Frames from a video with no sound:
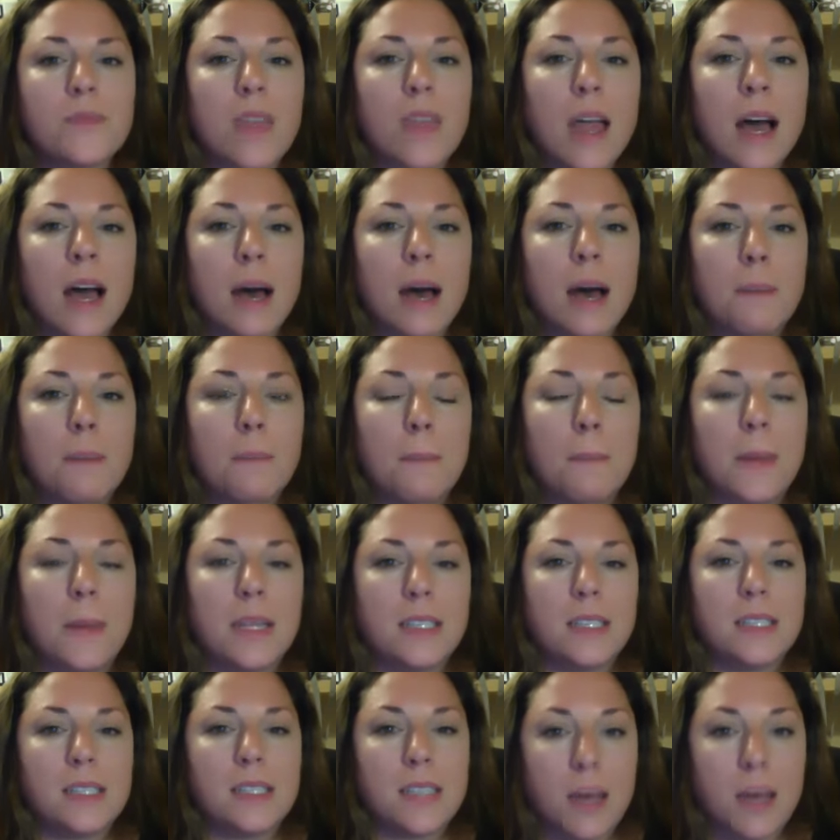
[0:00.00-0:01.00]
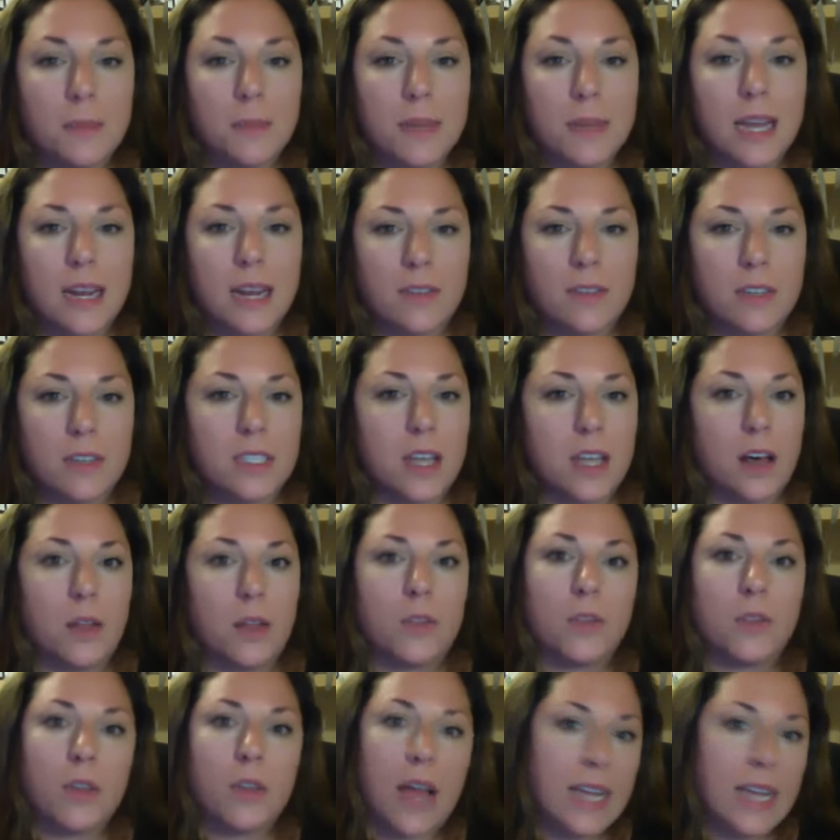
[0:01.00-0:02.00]
but some kind of
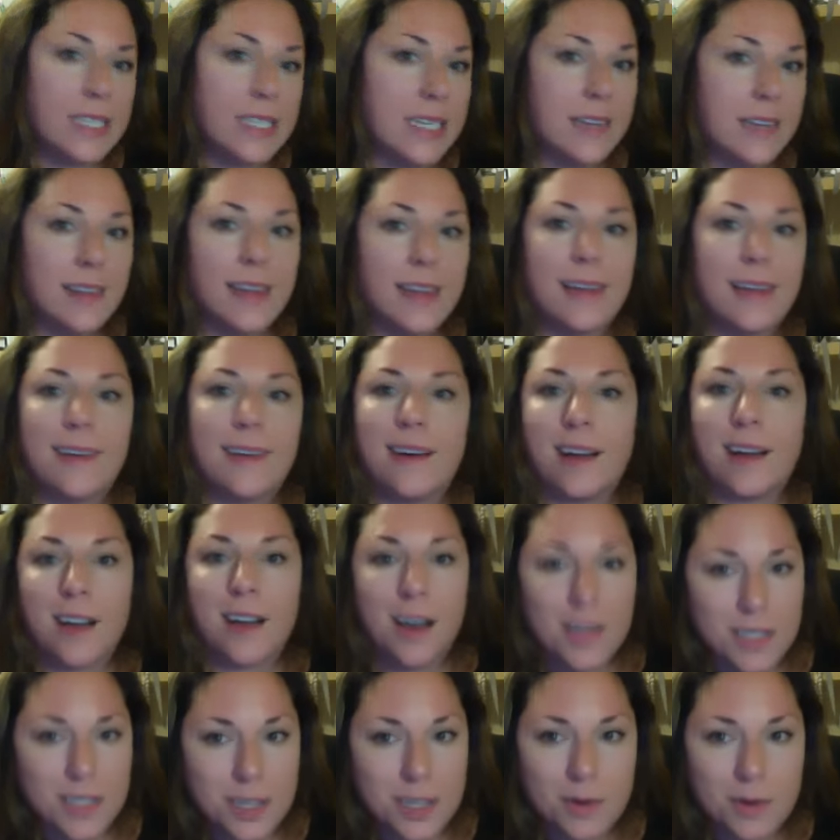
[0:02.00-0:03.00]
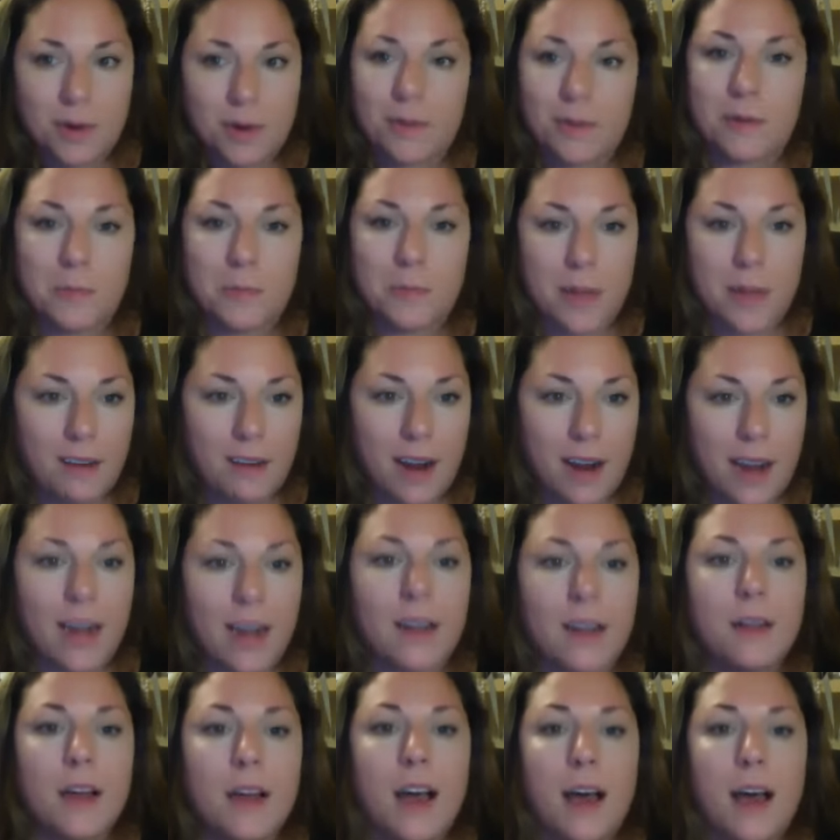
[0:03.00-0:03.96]
result. Ideally, a customer would be great.